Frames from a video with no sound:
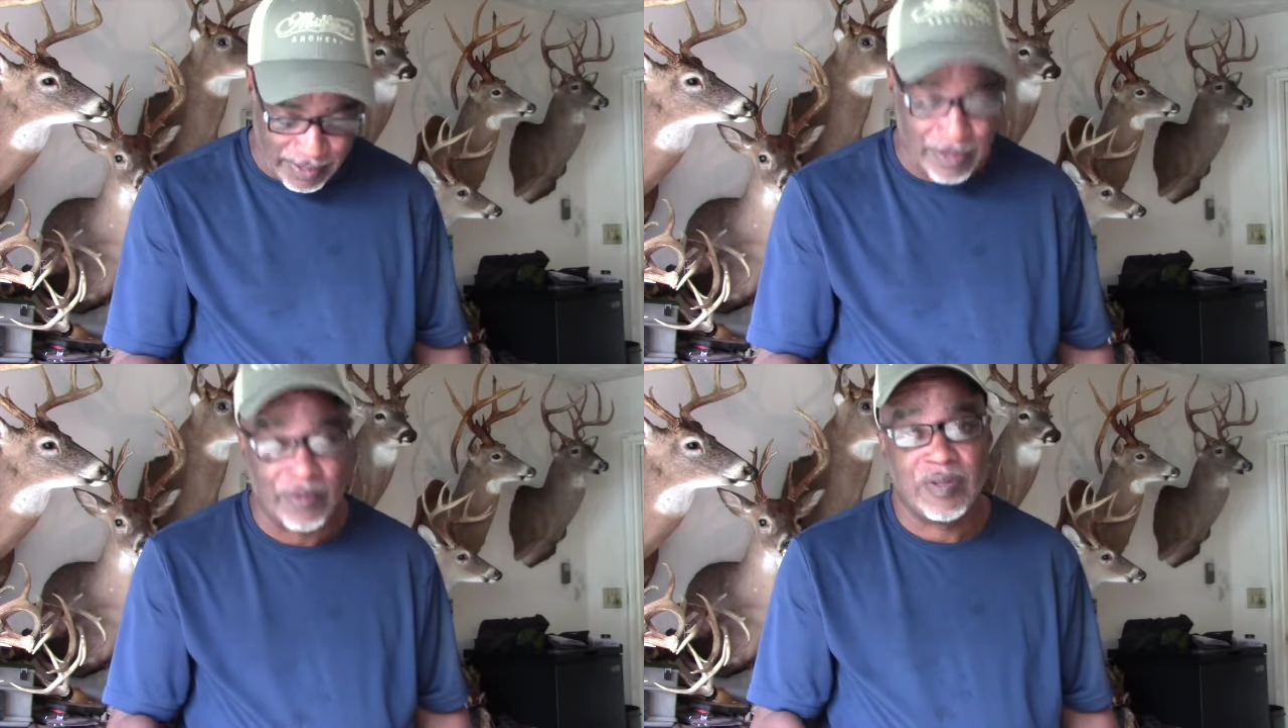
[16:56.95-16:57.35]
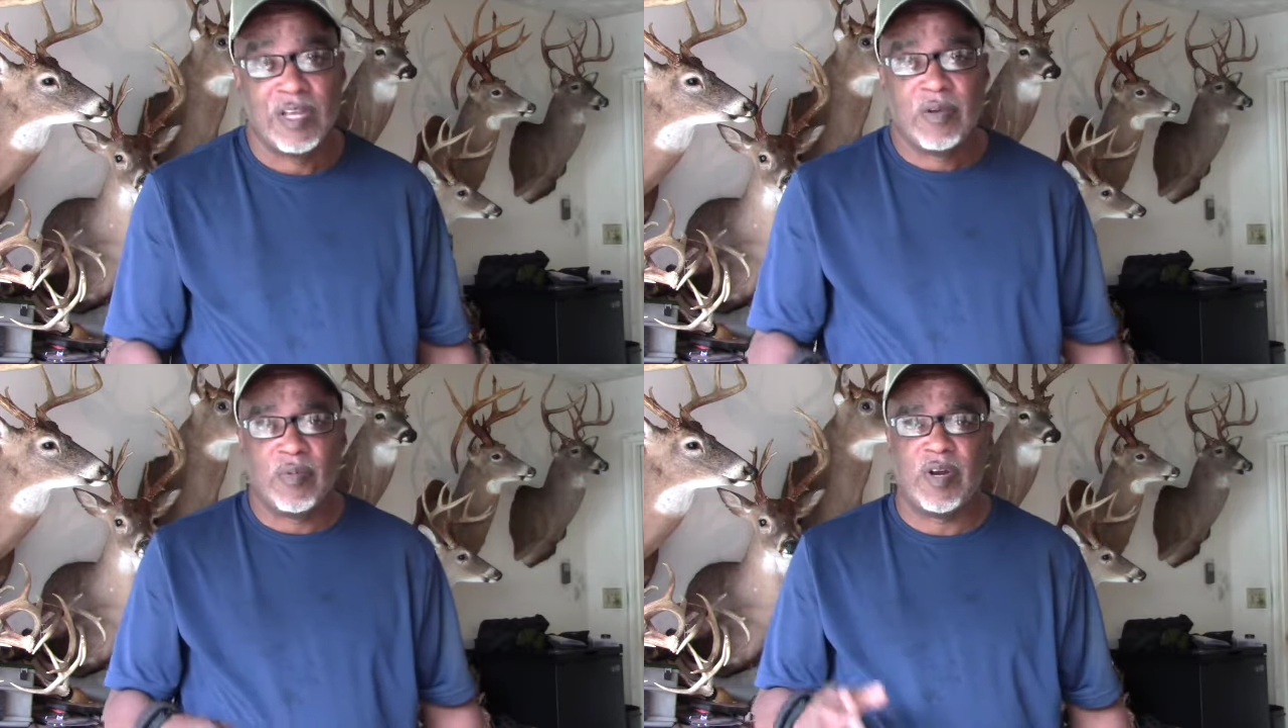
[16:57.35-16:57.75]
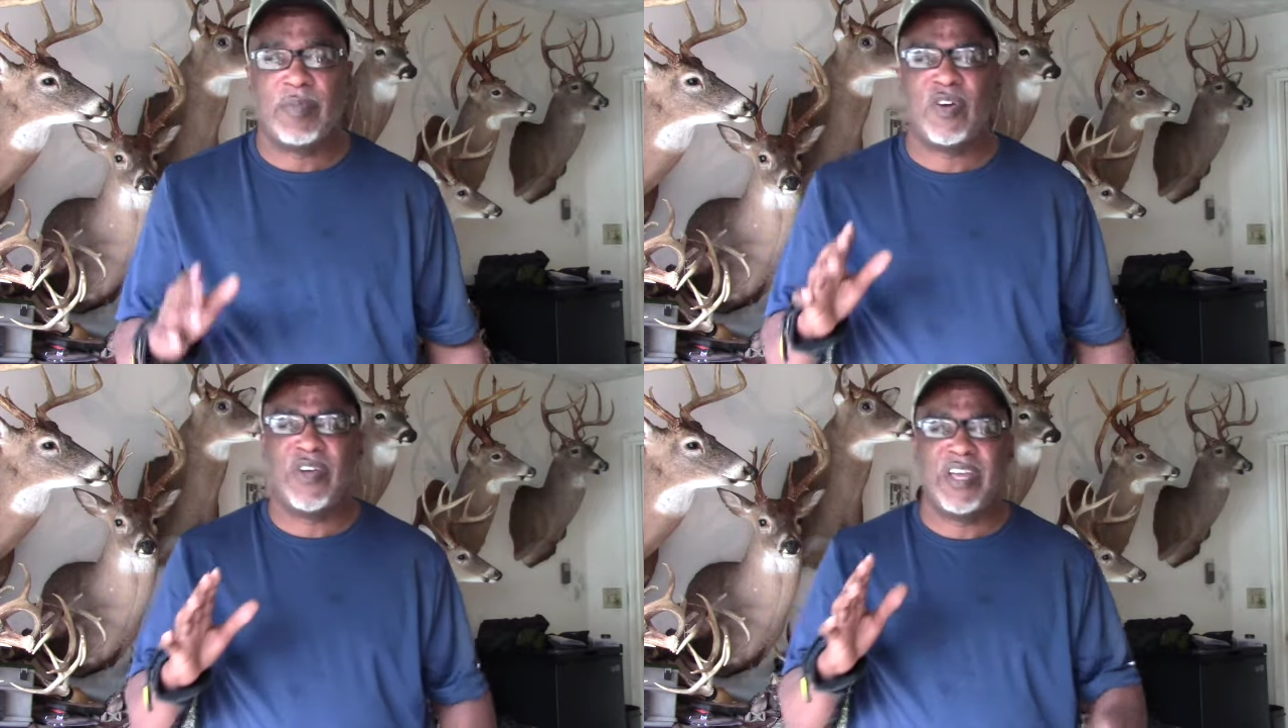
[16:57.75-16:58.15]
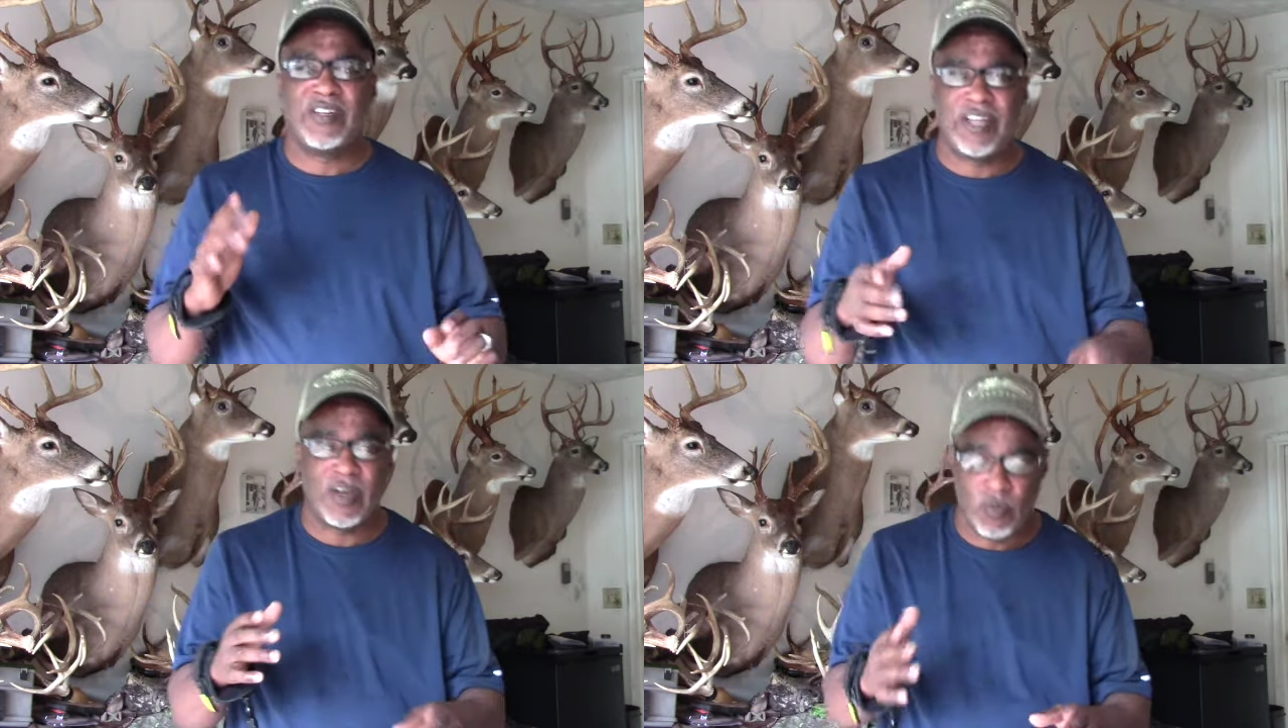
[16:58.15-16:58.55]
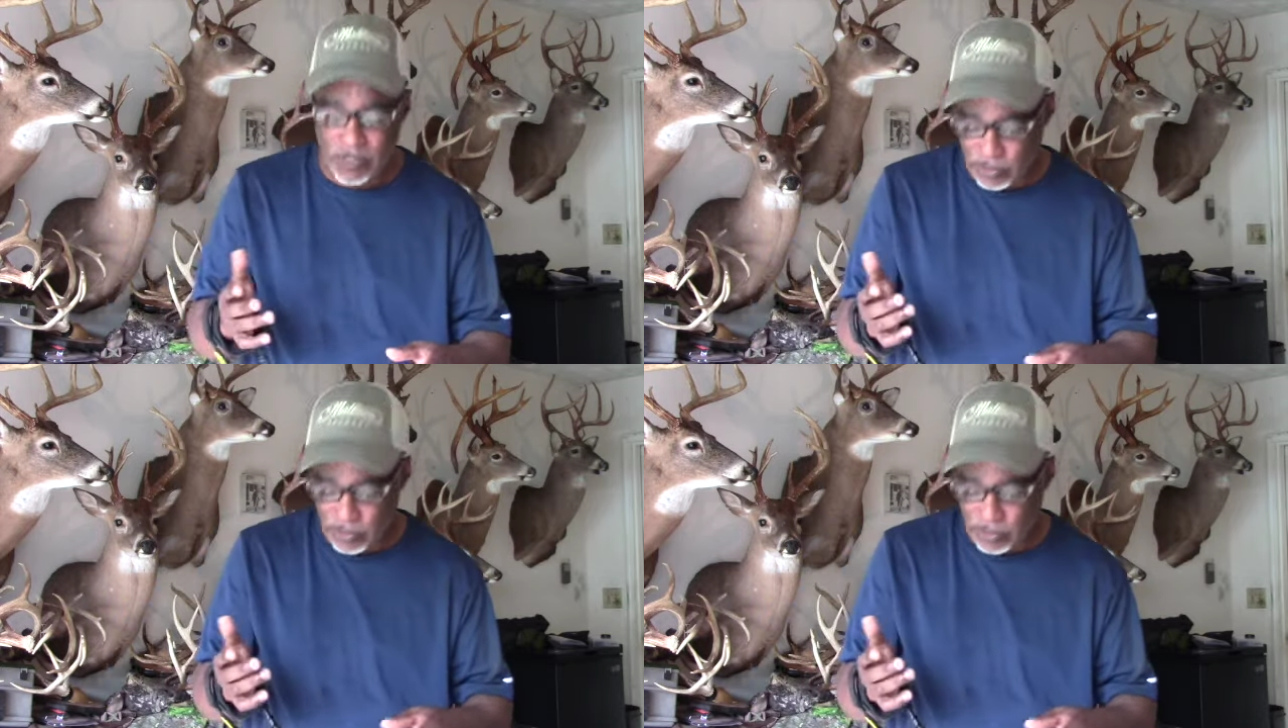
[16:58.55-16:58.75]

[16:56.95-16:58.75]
go. But I'm going to go ahead and take one